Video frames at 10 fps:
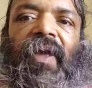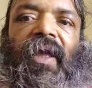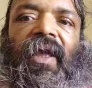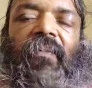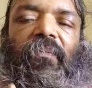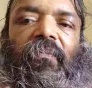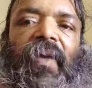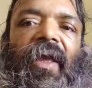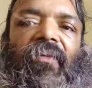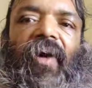
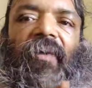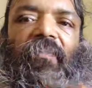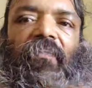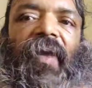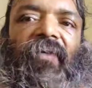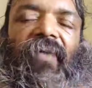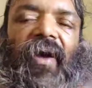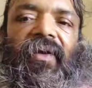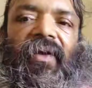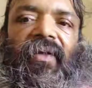p1 p
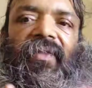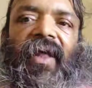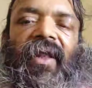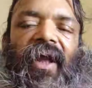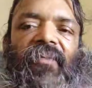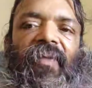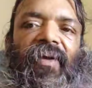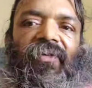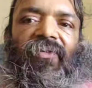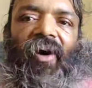vector, then it
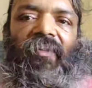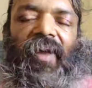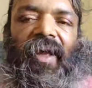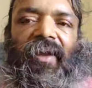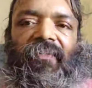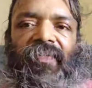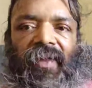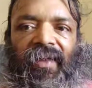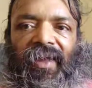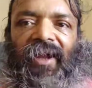will resolve
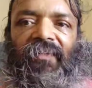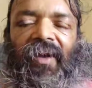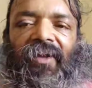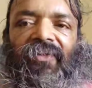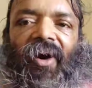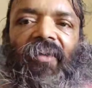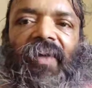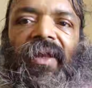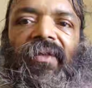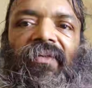
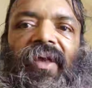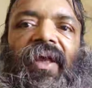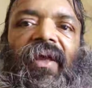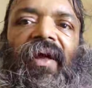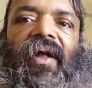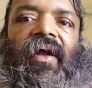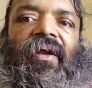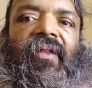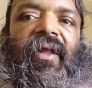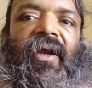in g
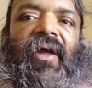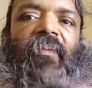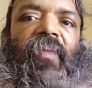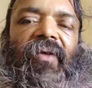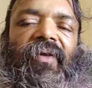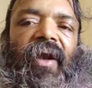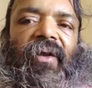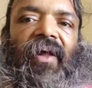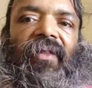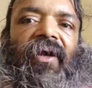theta plus
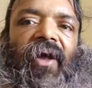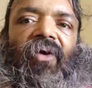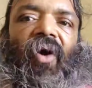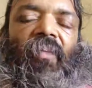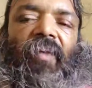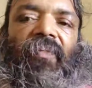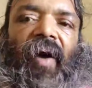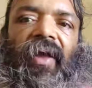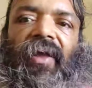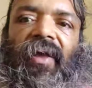delta theta comma
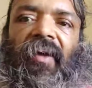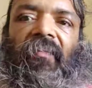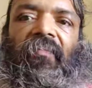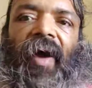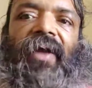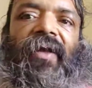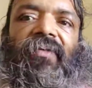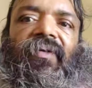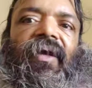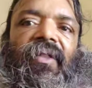phi
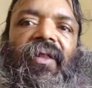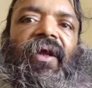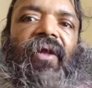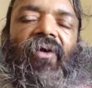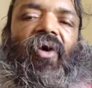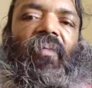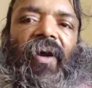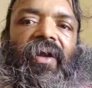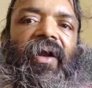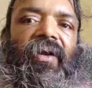minus g theta
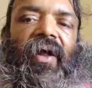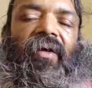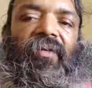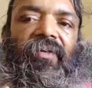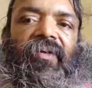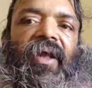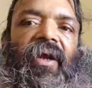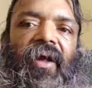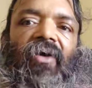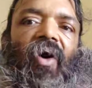comma delta
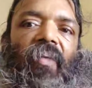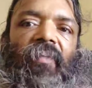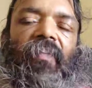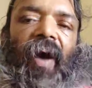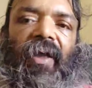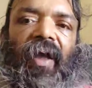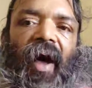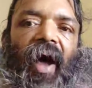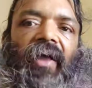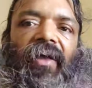theta comma phi
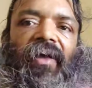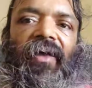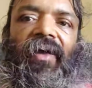I